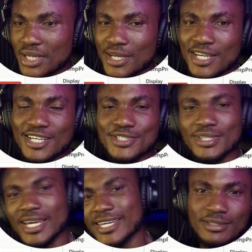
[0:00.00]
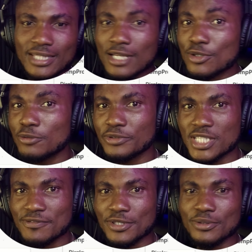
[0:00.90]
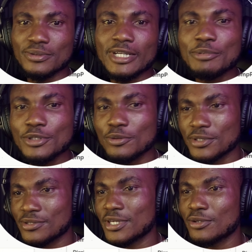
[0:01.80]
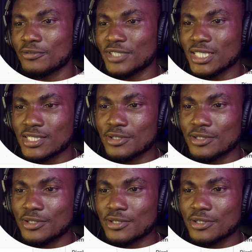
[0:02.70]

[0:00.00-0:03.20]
So guys, that's all for this video. Let me know what you think of this.